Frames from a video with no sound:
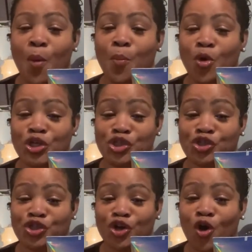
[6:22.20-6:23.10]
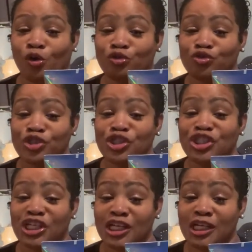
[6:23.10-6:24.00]
moisture ultra
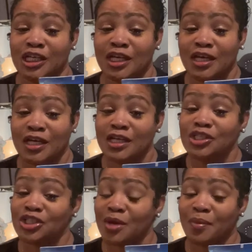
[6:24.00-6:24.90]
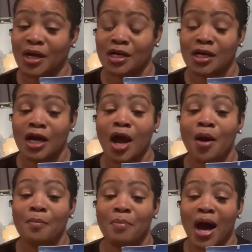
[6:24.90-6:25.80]
shea butter
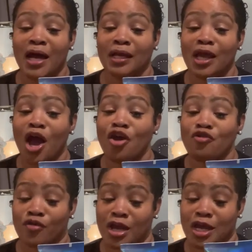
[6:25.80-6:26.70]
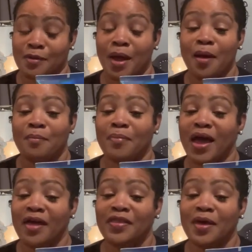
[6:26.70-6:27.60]
body cream.
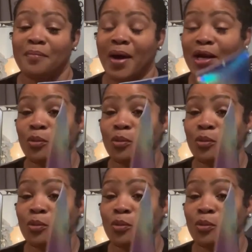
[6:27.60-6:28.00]
Bath and Body